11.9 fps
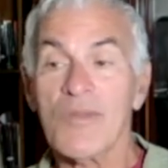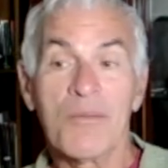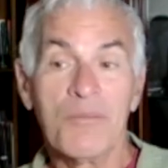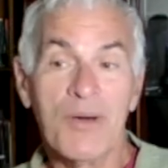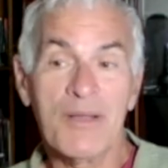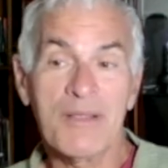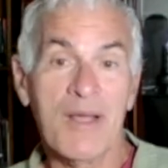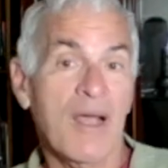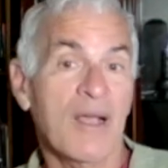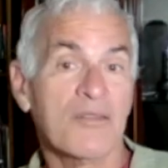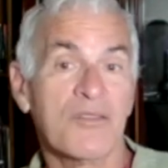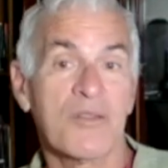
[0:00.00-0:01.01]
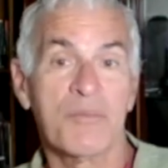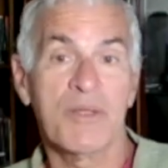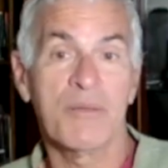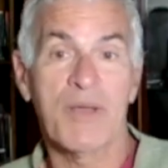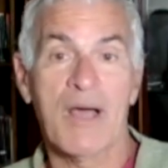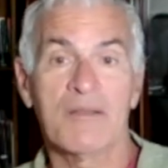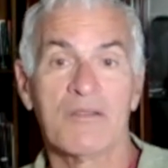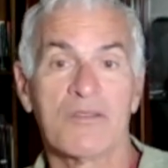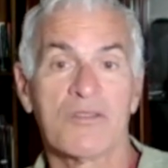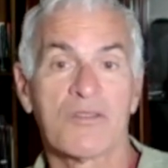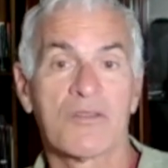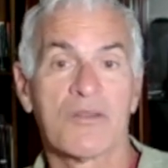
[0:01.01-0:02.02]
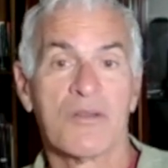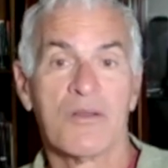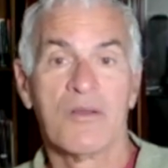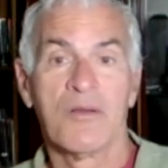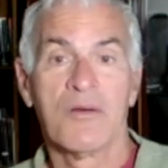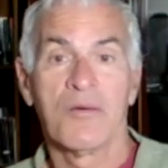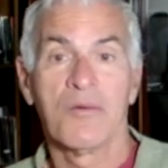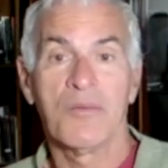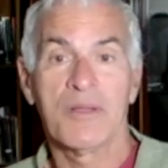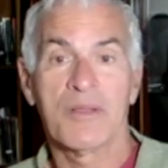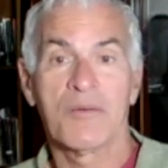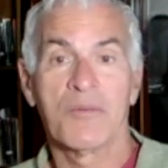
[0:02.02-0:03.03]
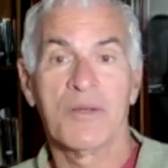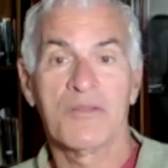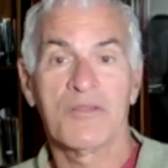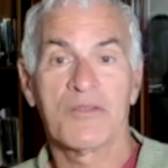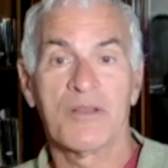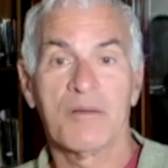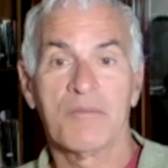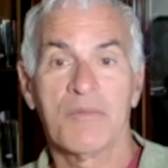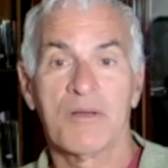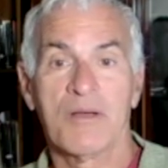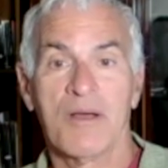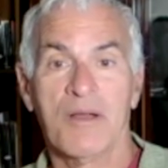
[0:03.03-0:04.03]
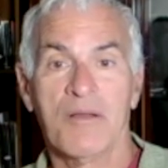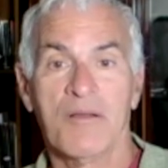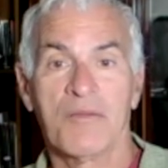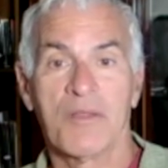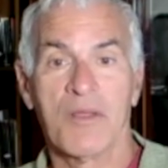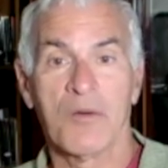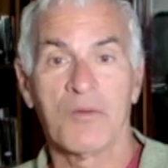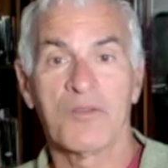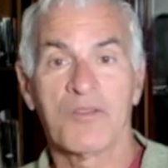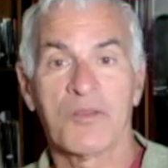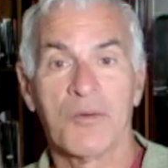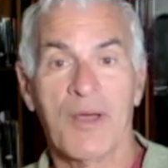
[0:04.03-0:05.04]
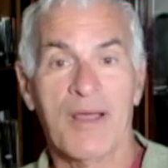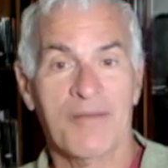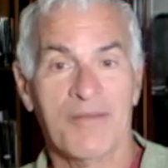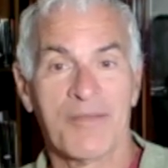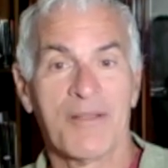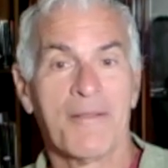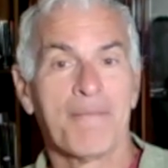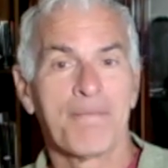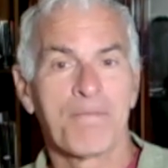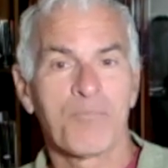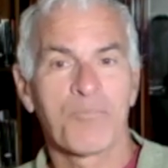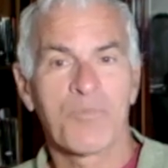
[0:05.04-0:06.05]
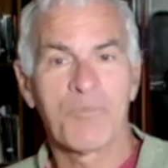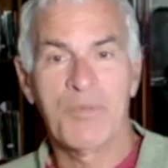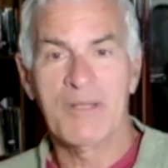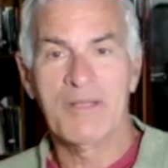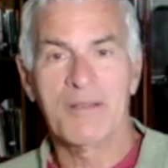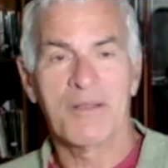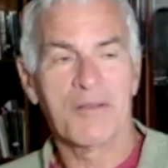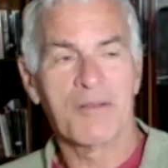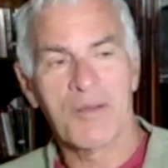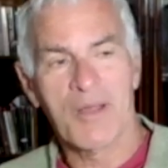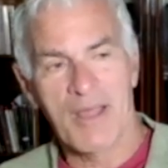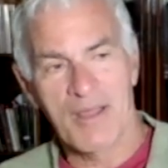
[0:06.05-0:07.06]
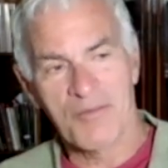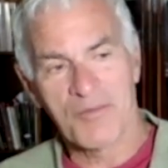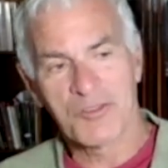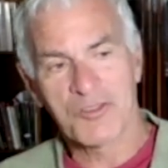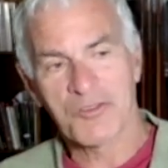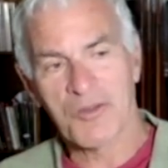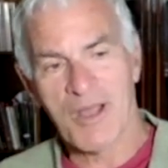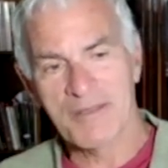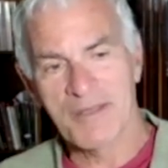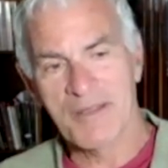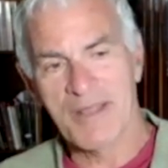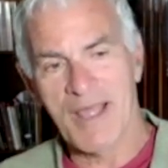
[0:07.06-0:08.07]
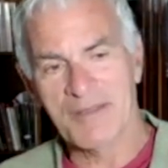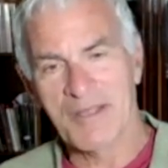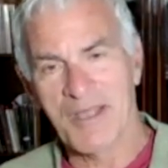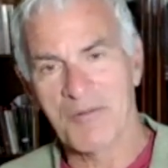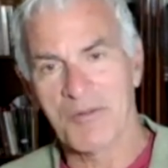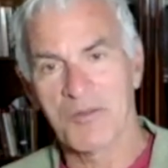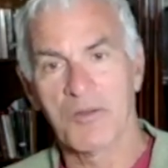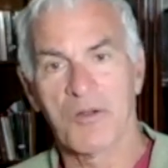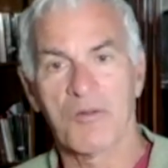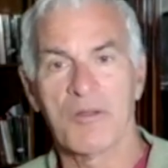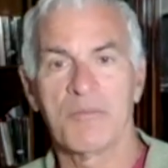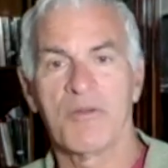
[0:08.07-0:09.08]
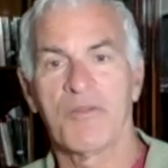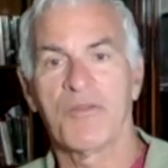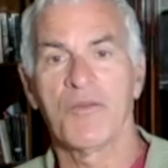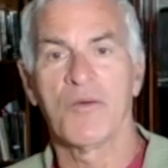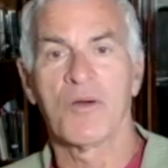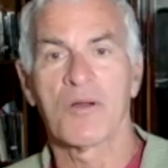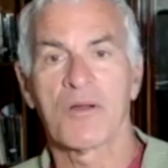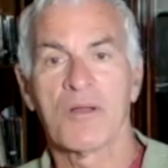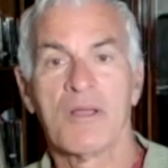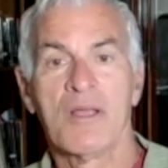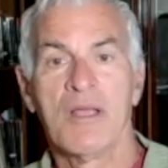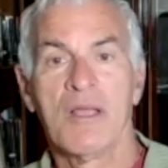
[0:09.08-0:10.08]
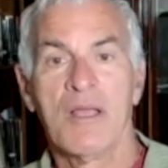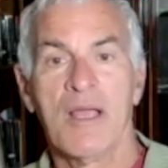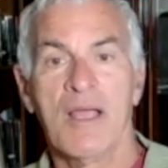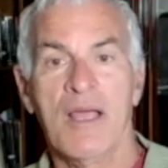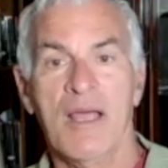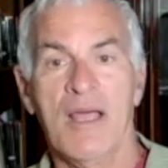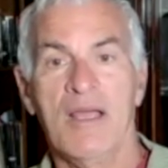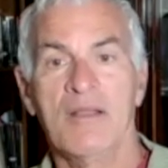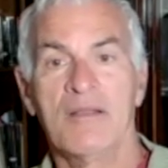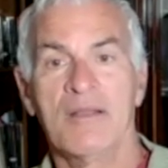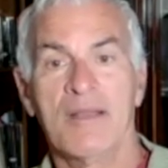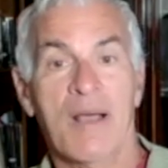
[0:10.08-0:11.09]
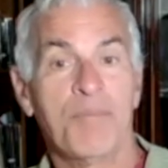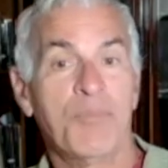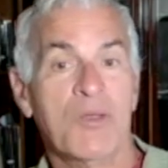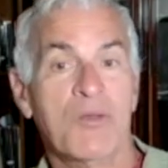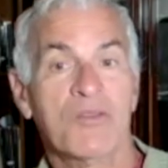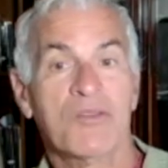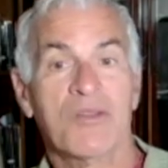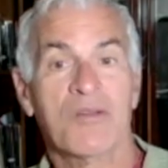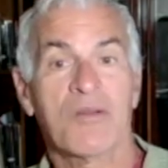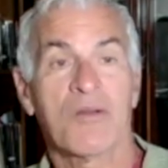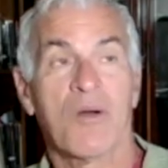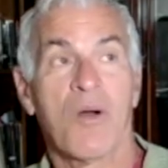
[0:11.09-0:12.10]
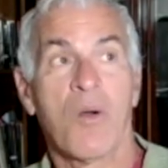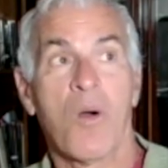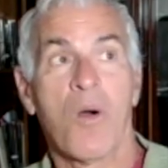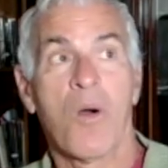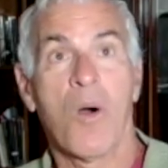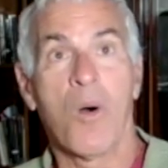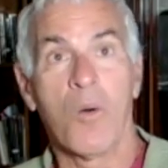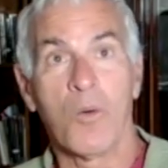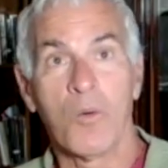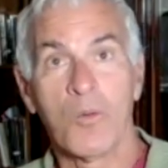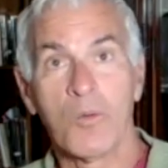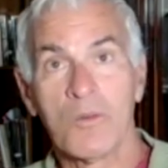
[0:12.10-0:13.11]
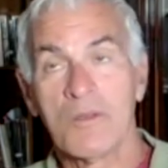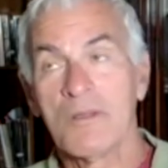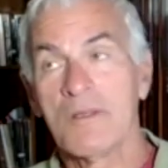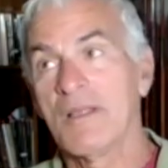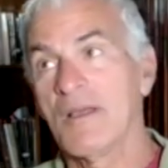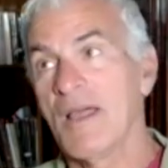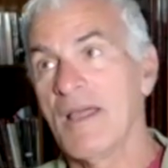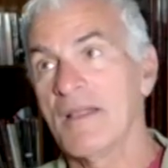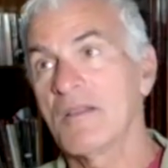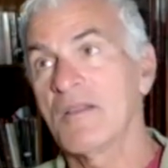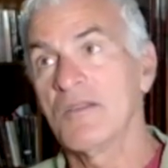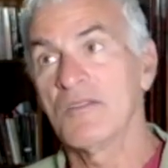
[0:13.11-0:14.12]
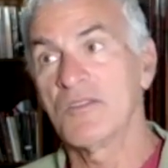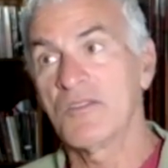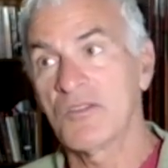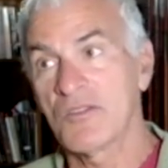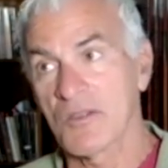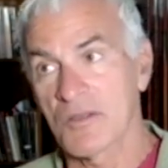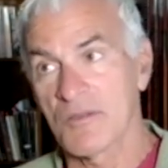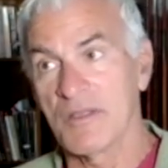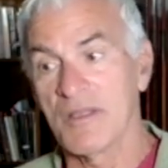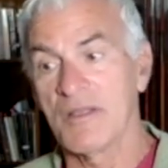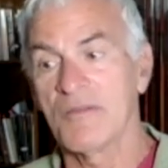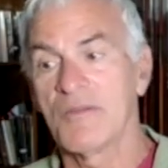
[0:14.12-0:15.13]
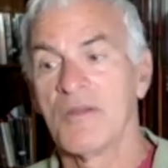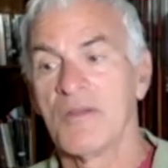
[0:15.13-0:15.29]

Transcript: but that has to be balanced with the wisdom of those who have been in, have trodden that territory before, and not because they're old and conservative,